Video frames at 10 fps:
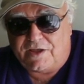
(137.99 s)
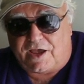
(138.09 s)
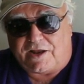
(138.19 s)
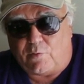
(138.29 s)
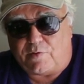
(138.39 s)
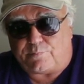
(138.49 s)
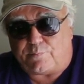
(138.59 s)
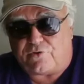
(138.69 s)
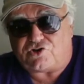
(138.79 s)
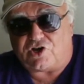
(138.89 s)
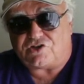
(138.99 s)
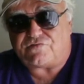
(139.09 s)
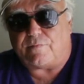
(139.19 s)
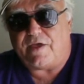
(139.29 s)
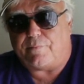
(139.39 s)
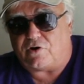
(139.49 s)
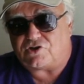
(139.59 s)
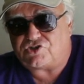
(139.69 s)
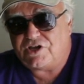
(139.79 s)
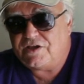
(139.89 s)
and they were preaching us from their books,